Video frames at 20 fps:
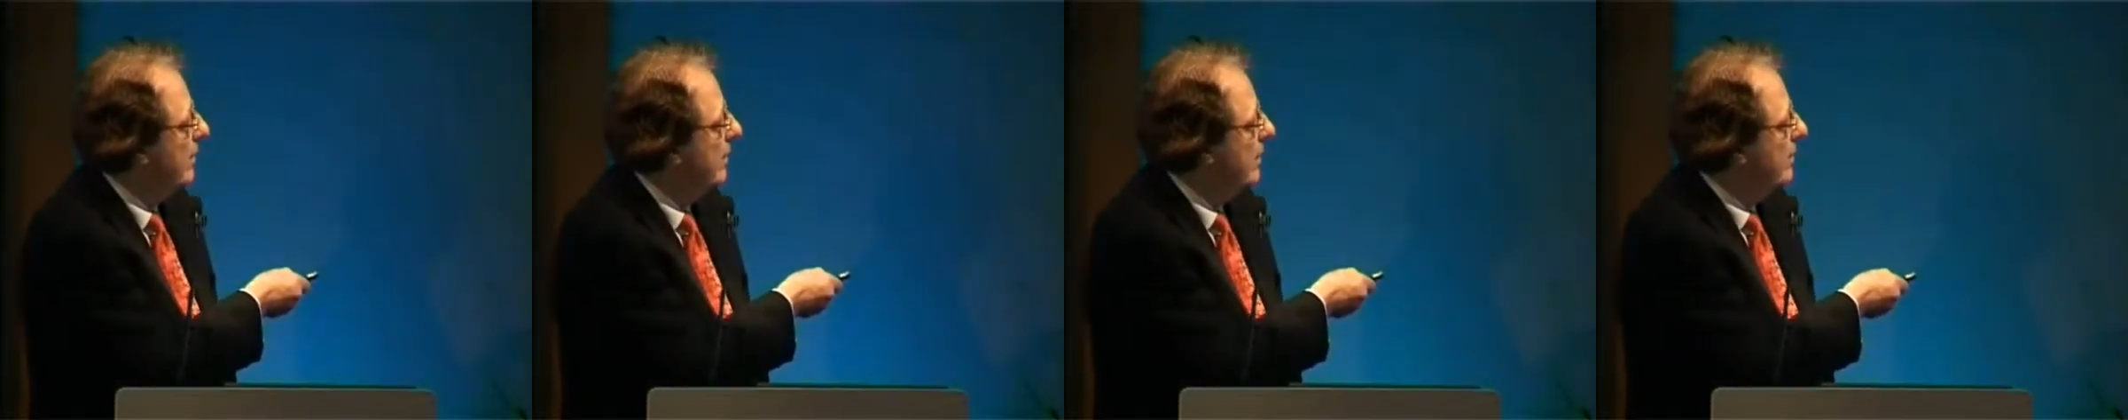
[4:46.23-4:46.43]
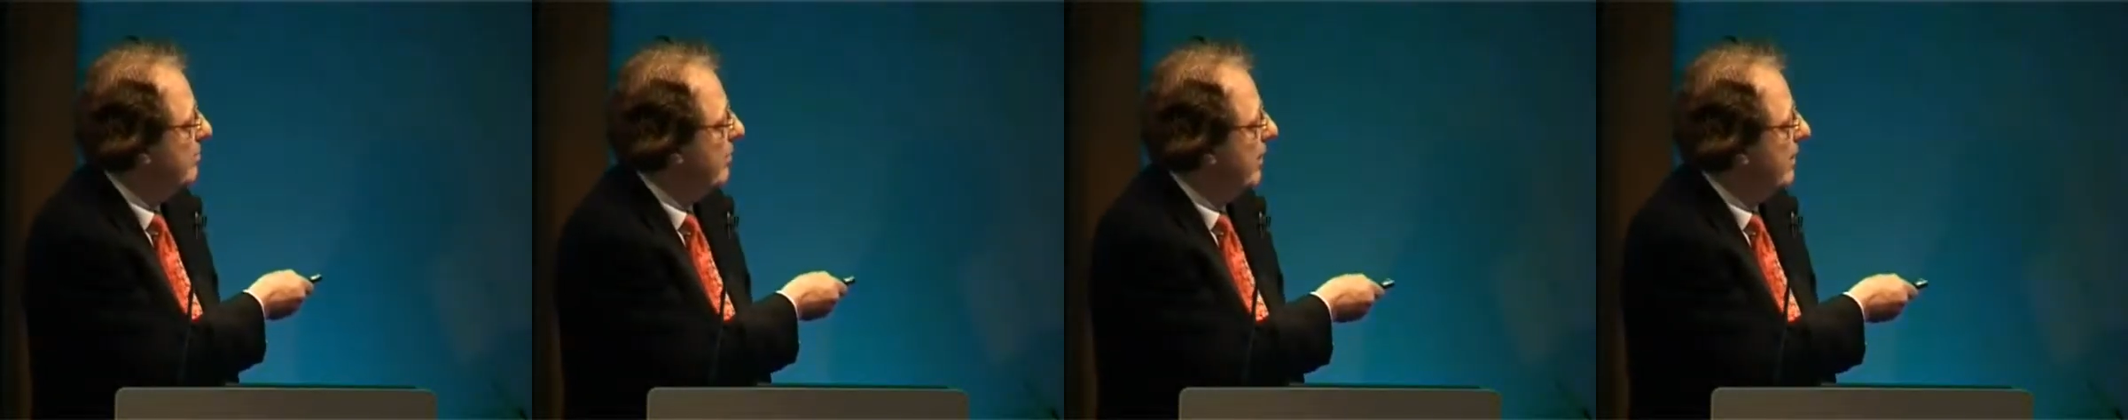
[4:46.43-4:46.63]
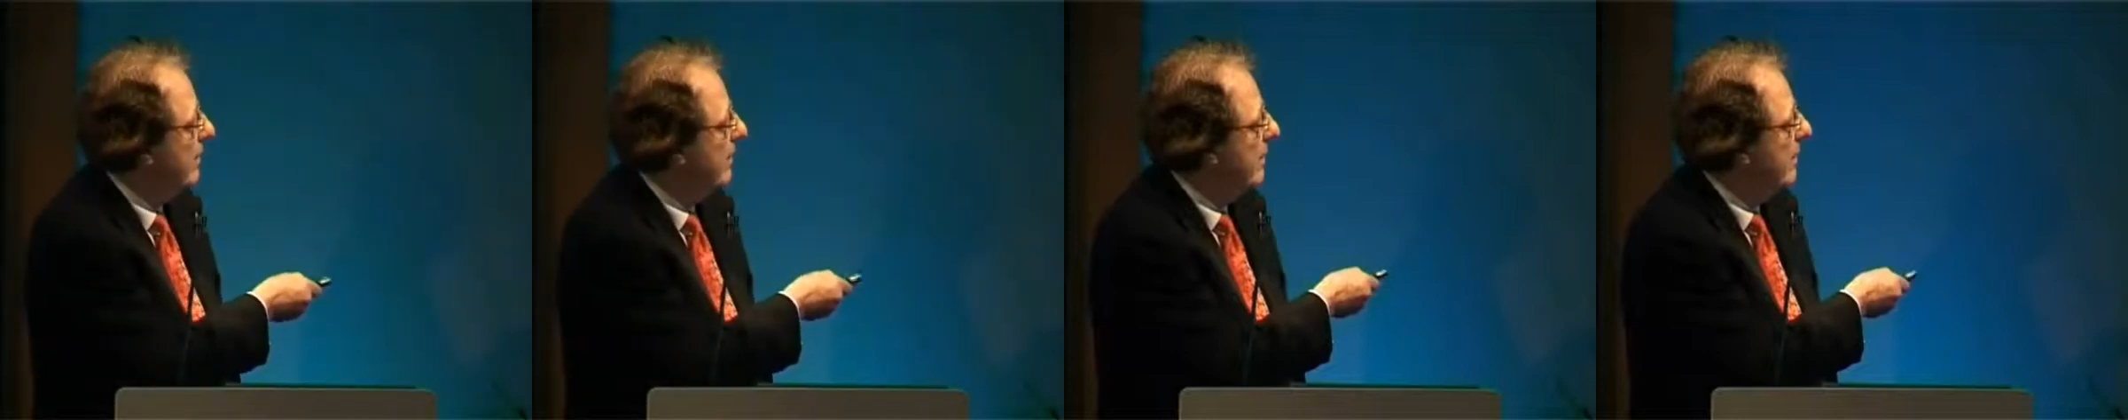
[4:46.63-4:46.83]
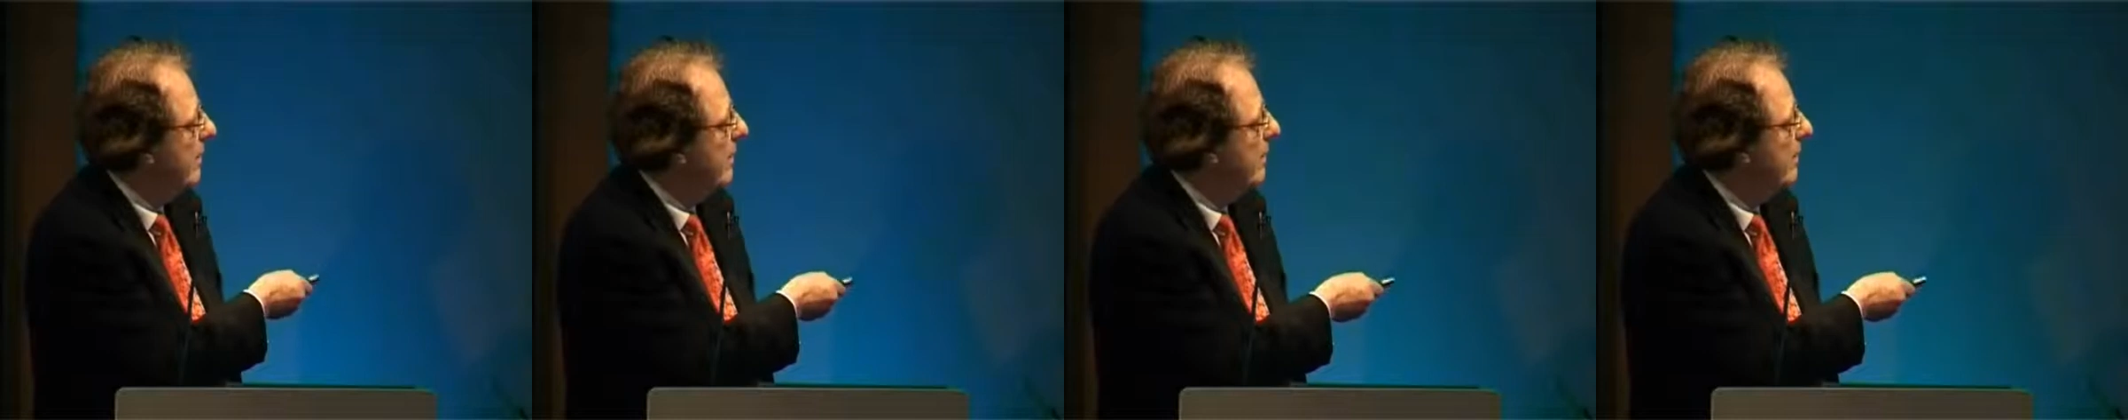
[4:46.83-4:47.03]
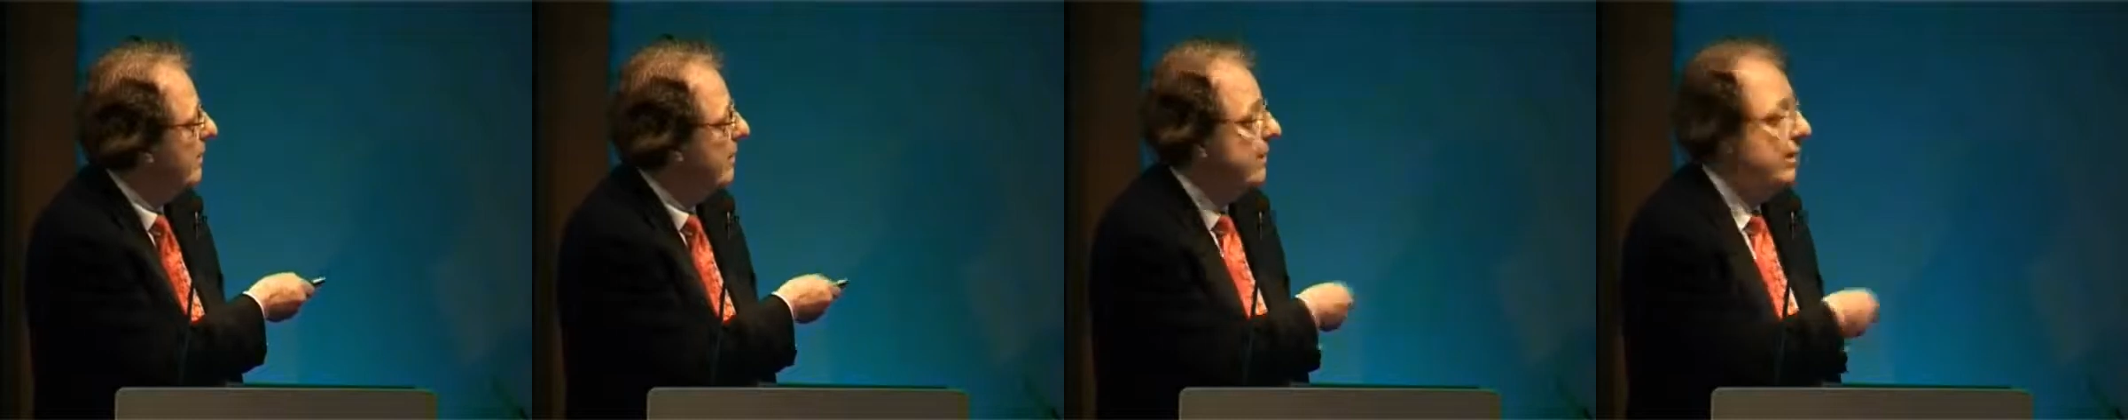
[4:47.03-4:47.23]

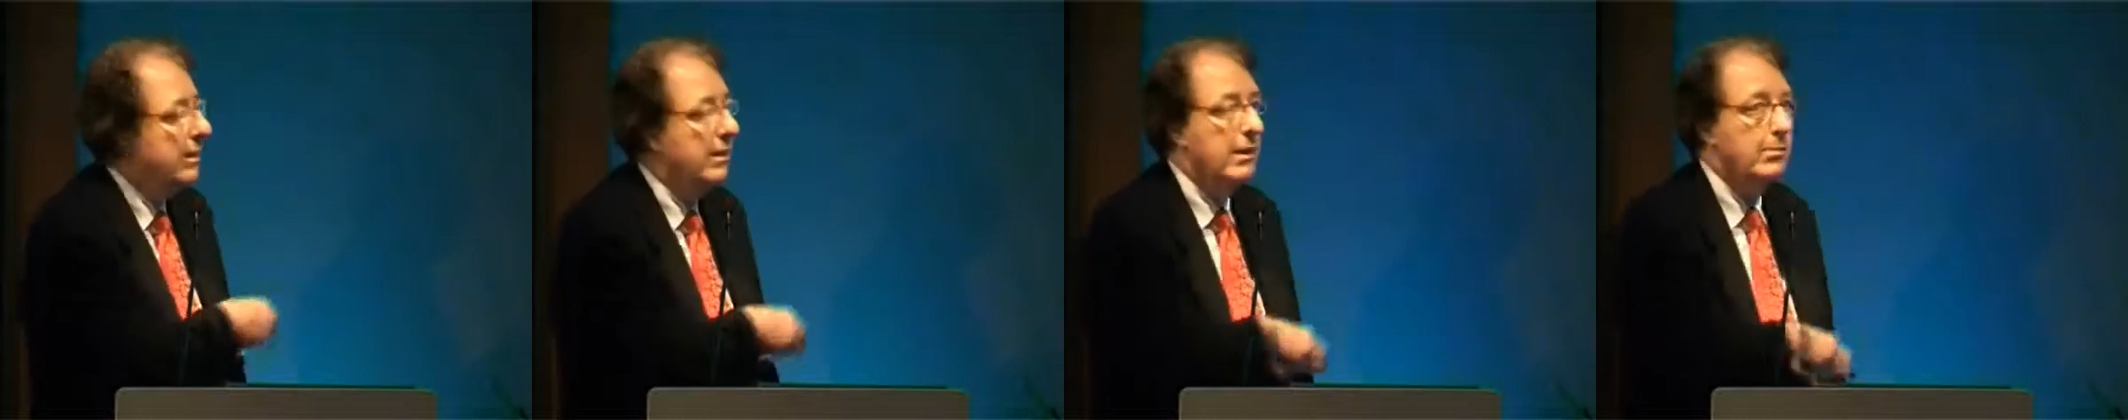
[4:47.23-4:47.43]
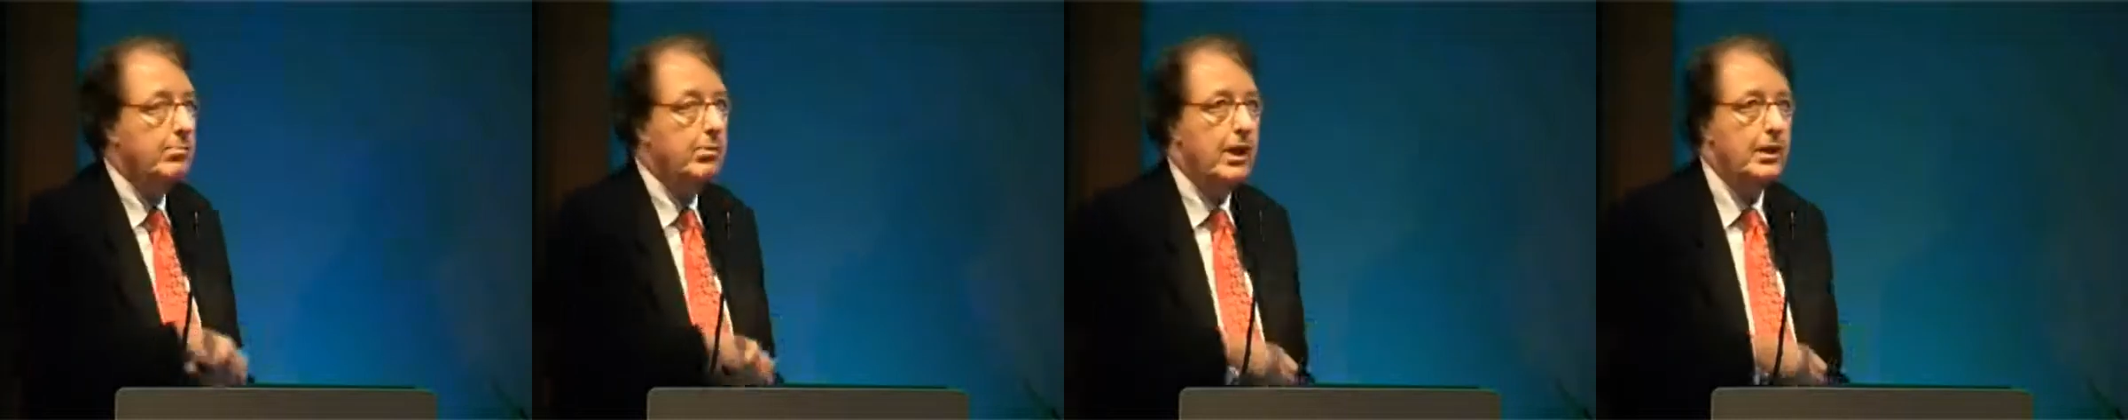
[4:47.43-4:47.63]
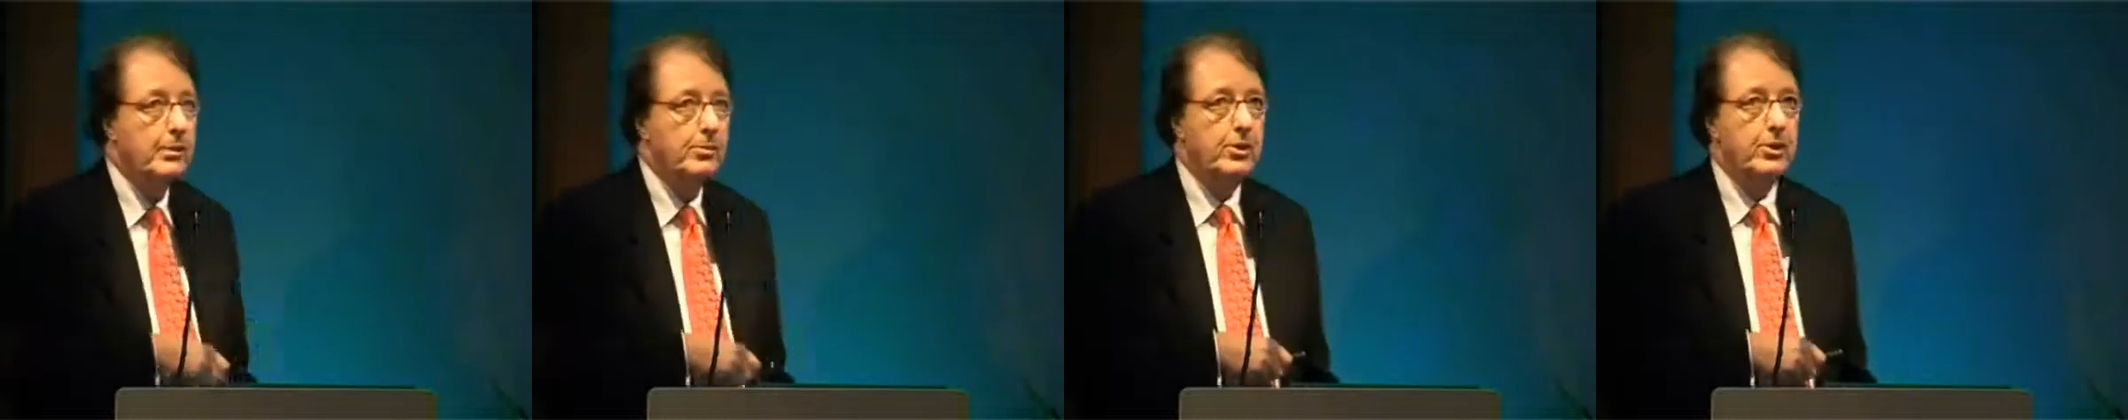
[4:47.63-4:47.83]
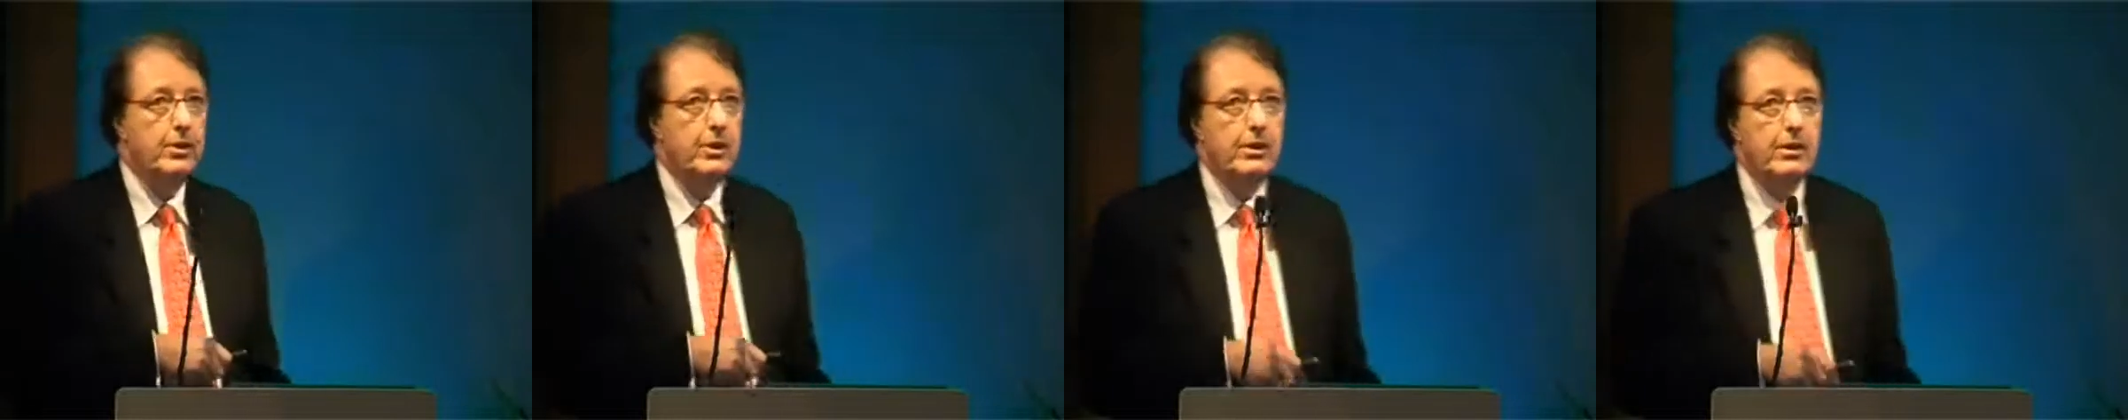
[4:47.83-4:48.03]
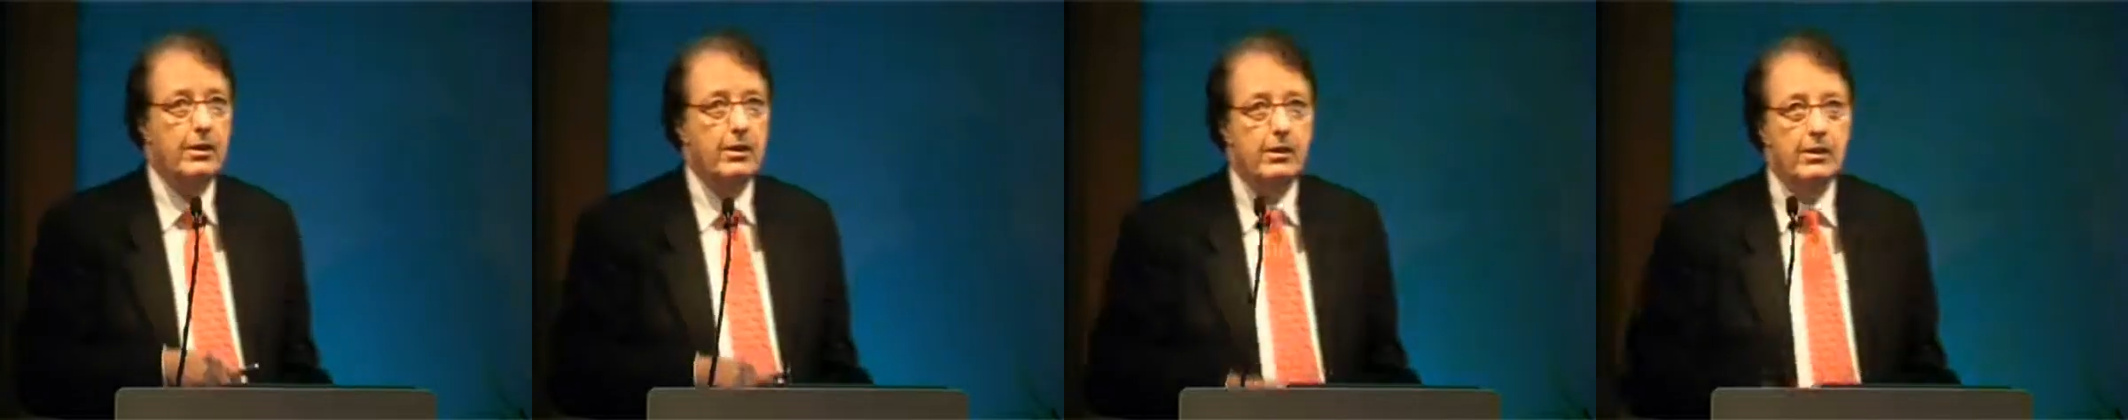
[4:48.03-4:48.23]
suspected plasma
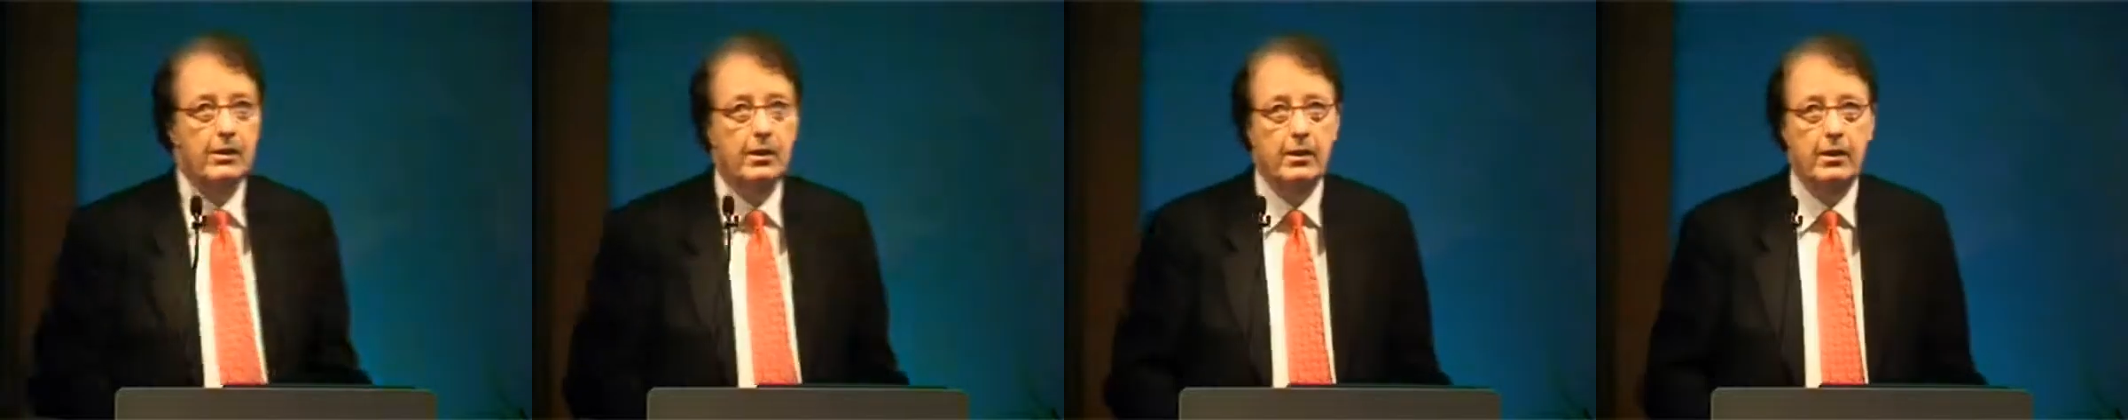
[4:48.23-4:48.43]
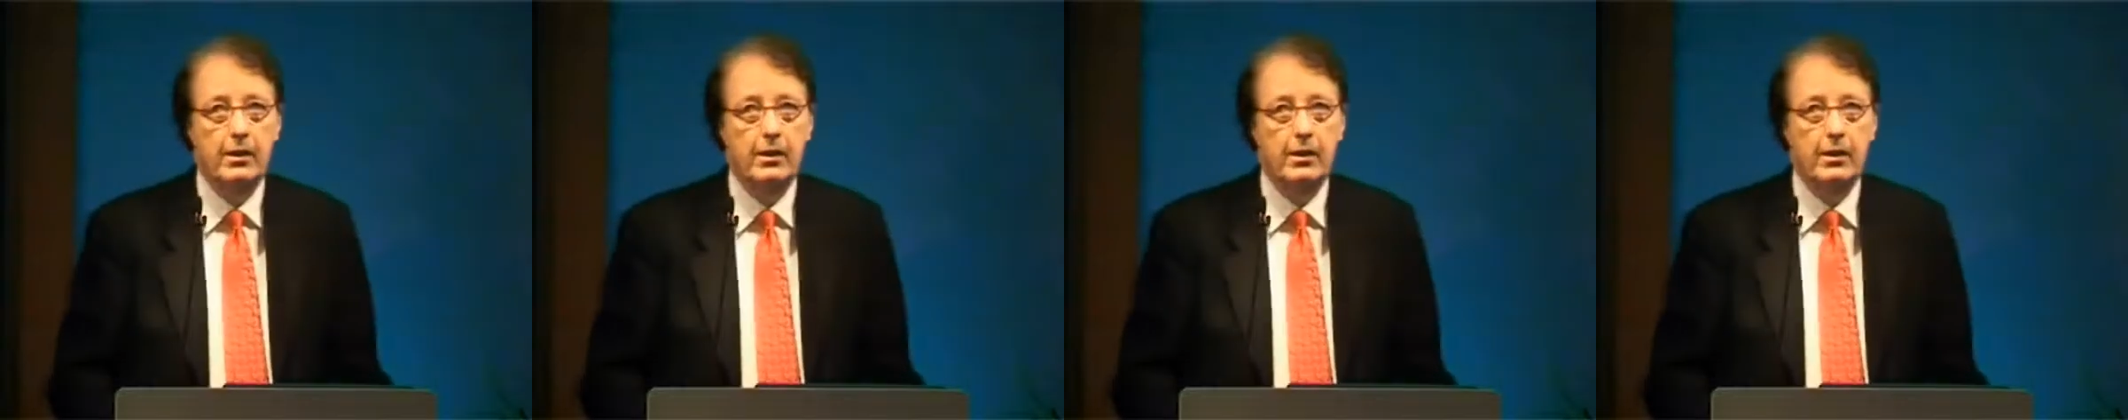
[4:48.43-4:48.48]
cell